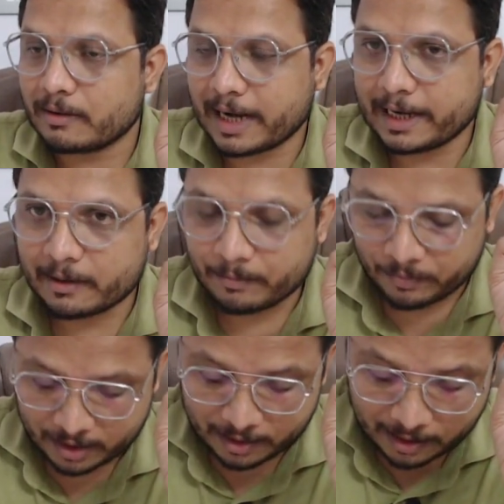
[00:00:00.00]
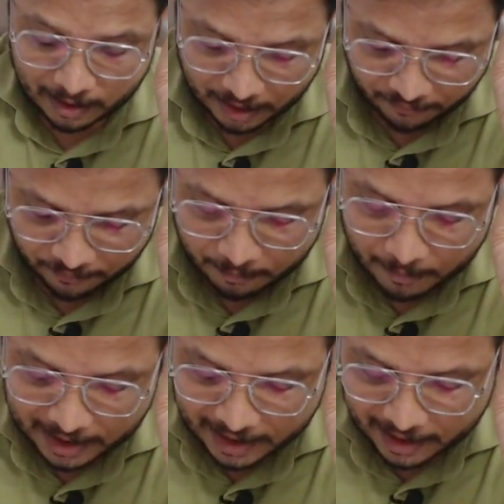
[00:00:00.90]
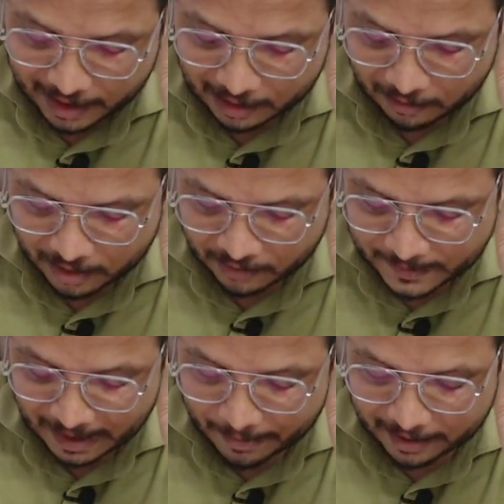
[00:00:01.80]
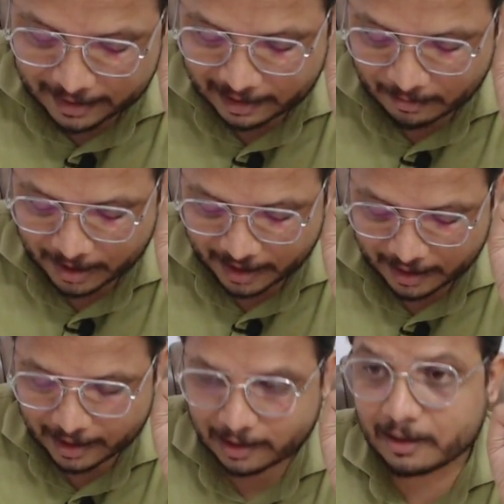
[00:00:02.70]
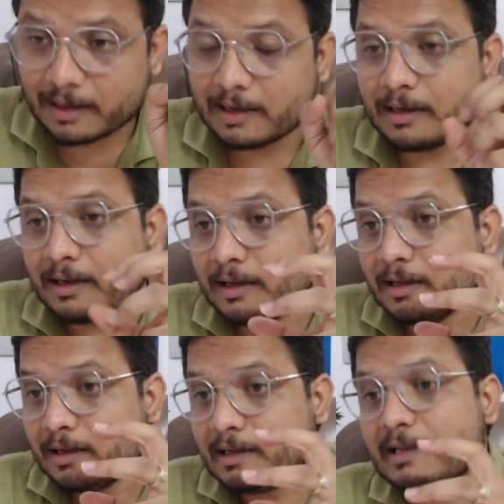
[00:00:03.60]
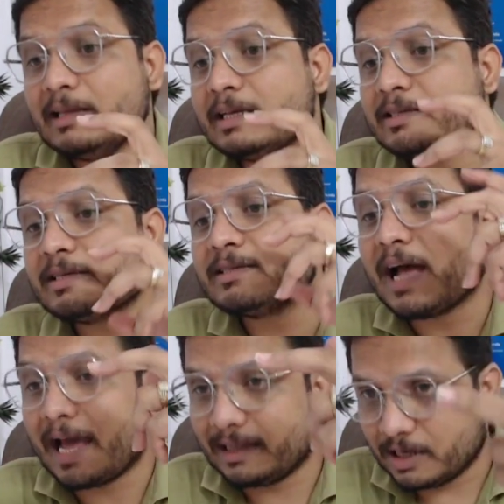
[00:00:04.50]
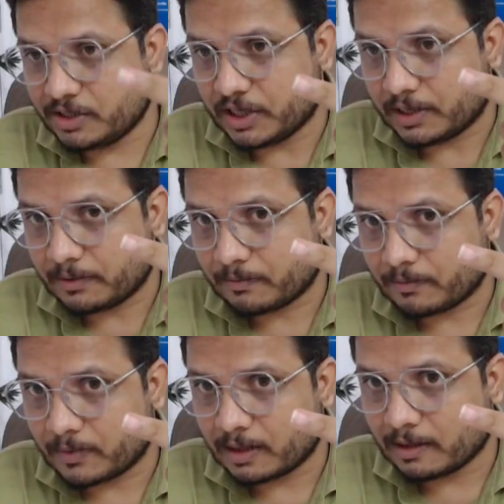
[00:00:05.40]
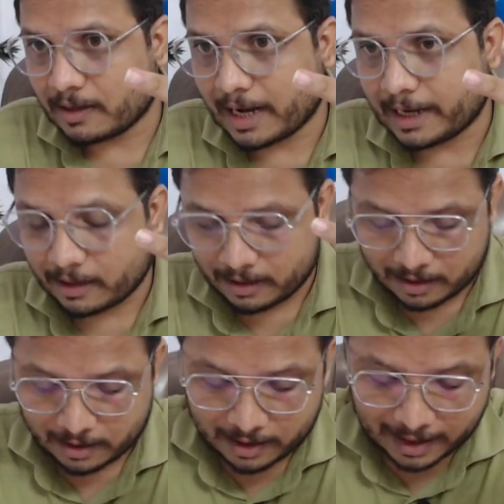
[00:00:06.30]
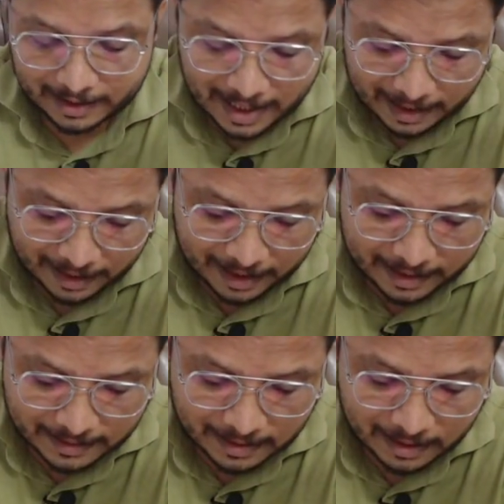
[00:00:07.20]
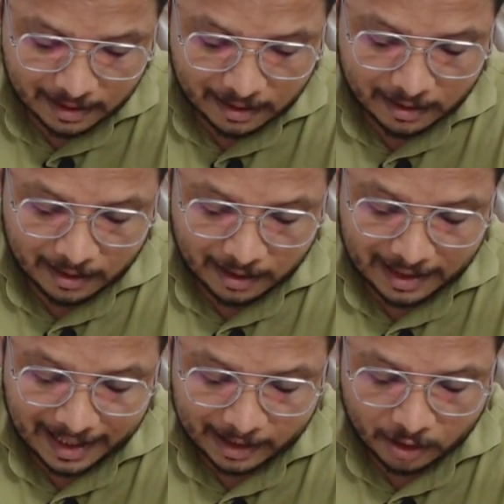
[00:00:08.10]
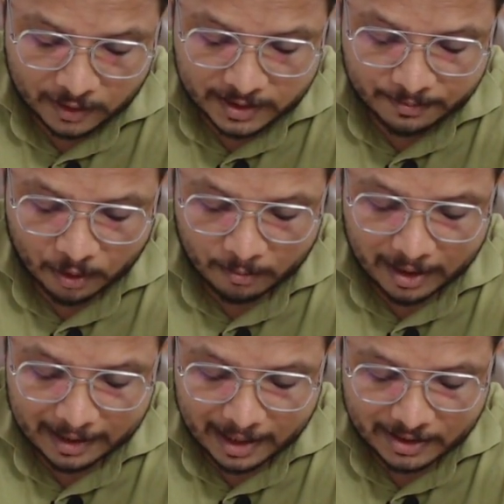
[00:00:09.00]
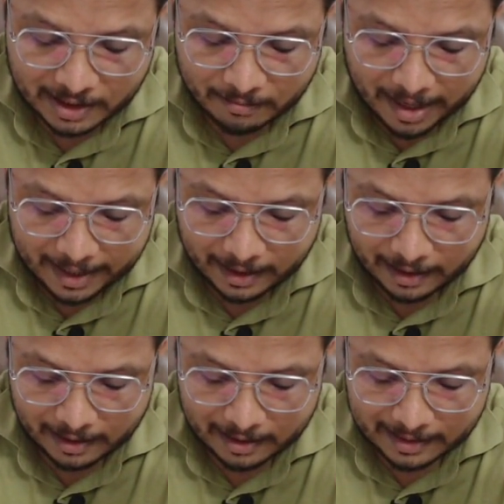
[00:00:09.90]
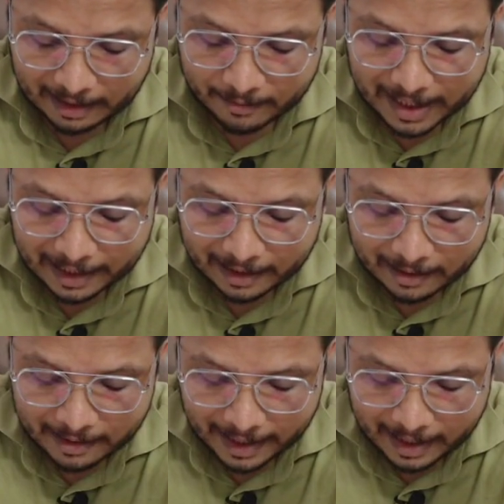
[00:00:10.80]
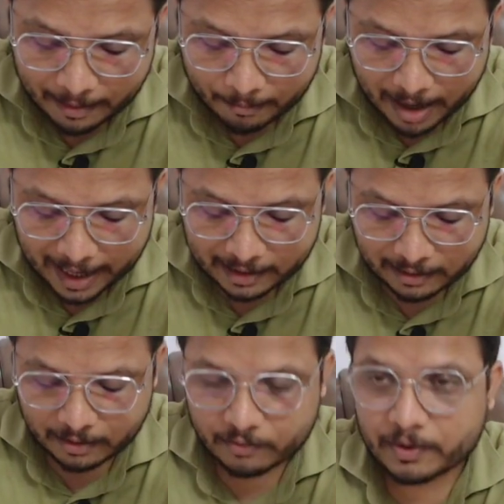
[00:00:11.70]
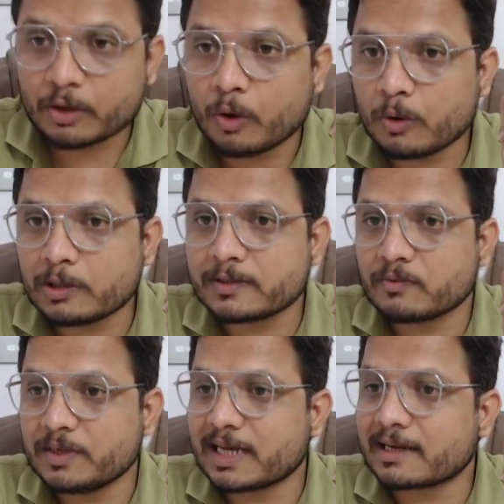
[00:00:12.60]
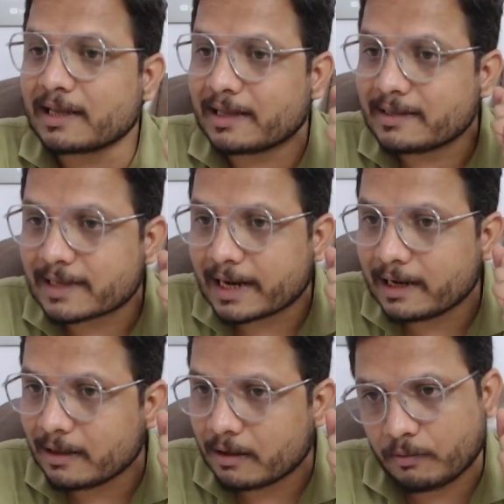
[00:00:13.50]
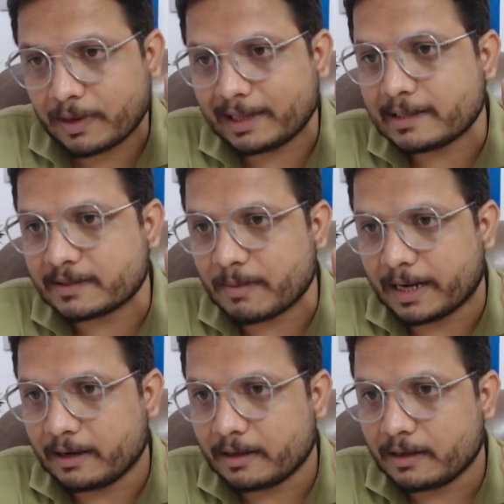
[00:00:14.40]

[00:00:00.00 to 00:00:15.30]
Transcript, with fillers: right? If semiconductor material releases the energy, right? In that case, electrons from conduction band that will get recombined with holes which are there inside valence band,